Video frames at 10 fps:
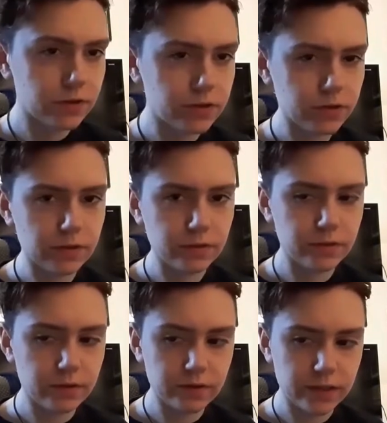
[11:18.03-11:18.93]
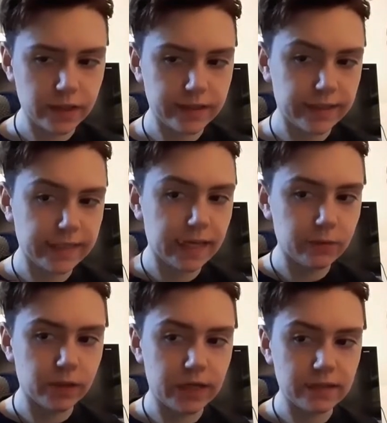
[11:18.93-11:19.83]
So those are like the
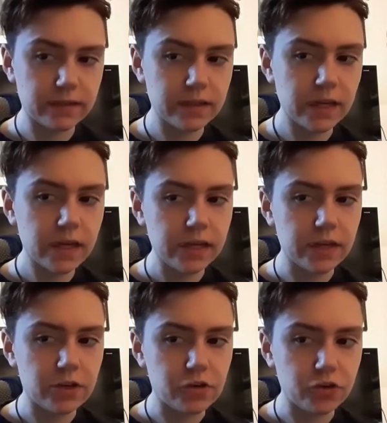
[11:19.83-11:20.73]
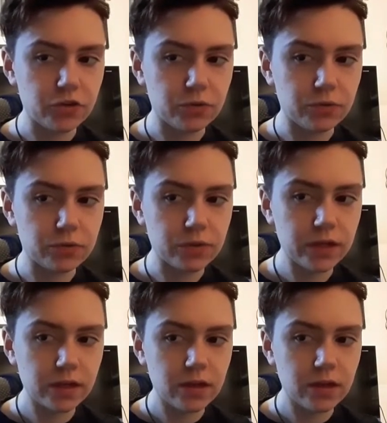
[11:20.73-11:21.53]
gateways into